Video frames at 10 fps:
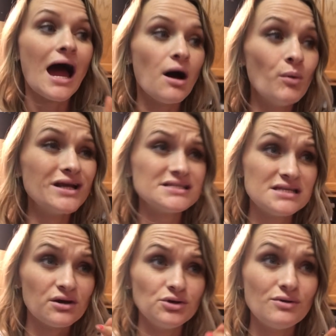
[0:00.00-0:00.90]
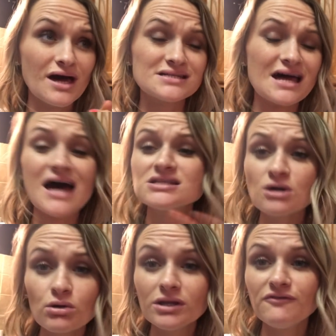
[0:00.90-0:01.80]
I wanted to tell you guys, I
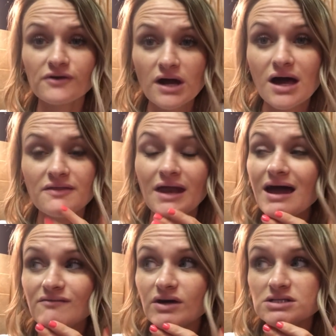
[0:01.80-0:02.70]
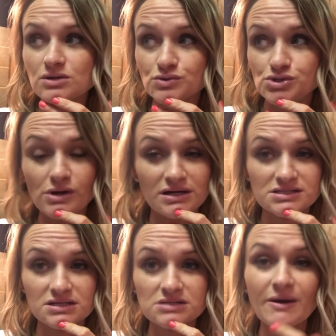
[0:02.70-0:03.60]
totally forgot that I have not told you
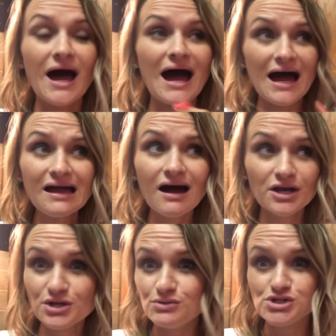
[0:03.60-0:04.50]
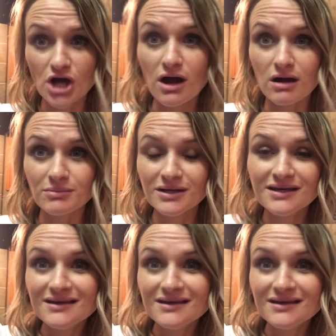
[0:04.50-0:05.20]
guys this, but I got a new job.